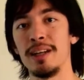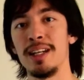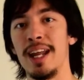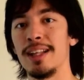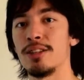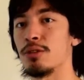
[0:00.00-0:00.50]
an
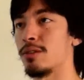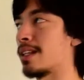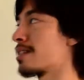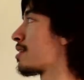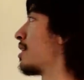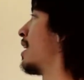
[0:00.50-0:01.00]
answer
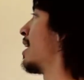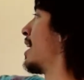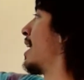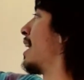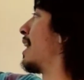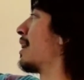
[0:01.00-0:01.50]
that's
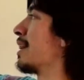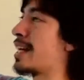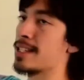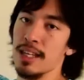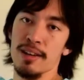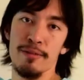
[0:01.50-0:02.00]

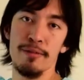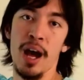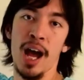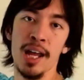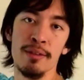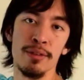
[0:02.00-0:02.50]
less than
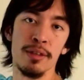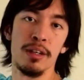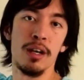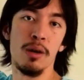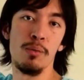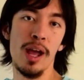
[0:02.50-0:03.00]
5
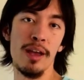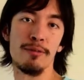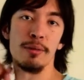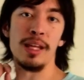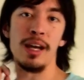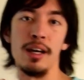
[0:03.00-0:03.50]
away
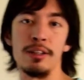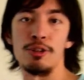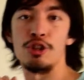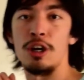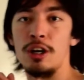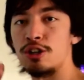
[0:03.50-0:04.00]
from that other
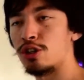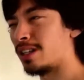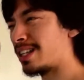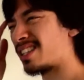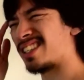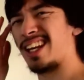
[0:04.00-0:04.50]
charge.
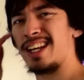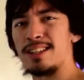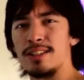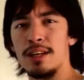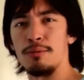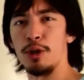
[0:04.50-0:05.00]
Let's say
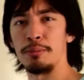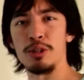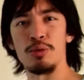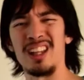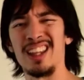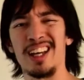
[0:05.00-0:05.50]
somewhere
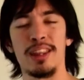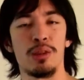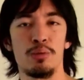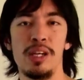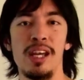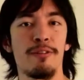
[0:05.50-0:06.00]
between like
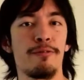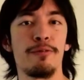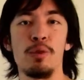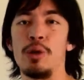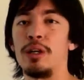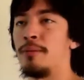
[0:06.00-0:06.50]
3 and 4.